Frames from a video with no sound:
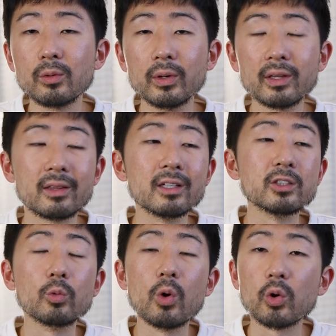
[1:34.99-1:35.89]
with
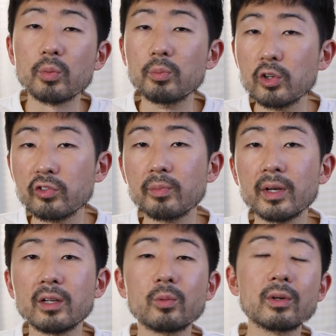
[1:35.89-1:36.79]
this woke movement,